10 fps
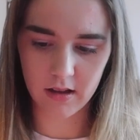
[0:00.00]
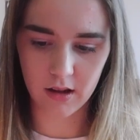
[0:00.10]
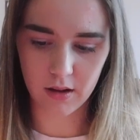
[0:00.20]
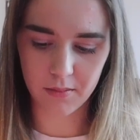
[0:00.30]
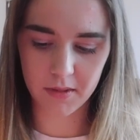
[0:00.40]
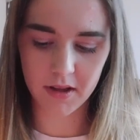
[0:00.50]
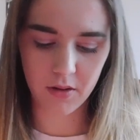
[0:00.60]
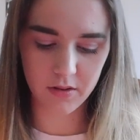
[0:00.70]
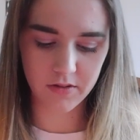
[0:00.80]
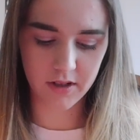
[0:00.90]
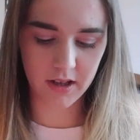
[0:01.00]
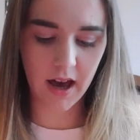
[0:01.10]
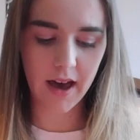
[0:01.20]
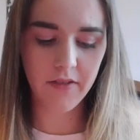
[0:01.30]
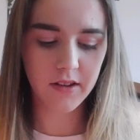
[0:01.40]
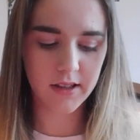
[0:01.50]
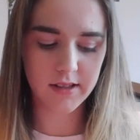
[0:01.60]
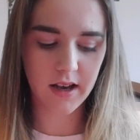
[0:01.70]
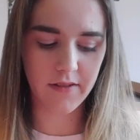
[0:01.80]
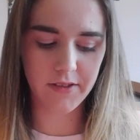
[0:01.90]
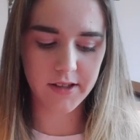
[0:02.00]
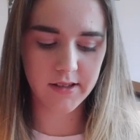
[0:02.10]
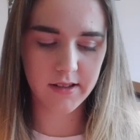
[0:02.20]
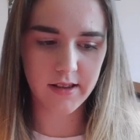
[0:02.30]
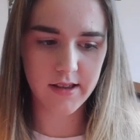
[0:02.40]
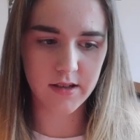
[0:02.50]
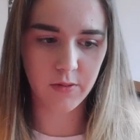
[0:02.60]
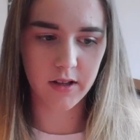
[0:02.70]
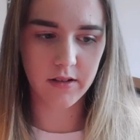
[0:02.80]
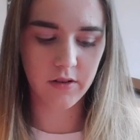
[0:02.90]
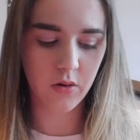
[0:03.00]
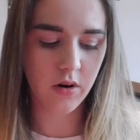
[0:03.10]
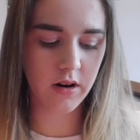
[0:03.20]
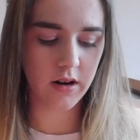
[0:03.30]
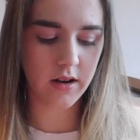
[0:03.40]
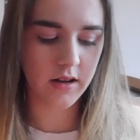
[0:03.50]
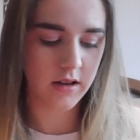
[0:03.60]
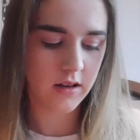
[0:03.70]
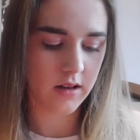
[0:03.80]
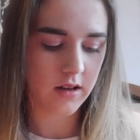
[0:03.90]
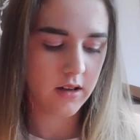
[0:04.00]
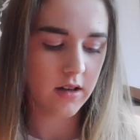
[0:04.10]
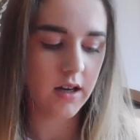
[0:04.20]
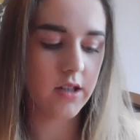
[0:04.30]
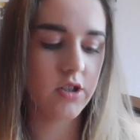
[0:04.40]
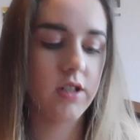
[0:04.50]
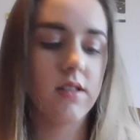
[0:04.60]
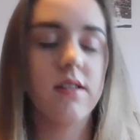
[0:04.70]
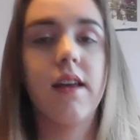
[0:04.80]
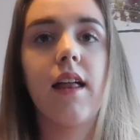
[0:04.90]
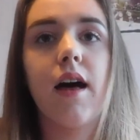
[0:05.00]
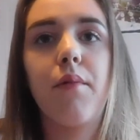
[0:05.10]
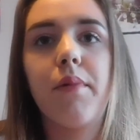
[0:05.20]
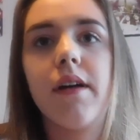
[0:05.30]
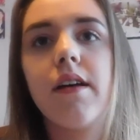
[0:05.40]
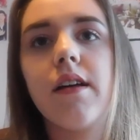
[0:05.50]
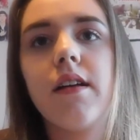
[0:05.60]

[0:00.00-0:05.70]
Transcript: I've listened to this once. Or I shouldn't say that, but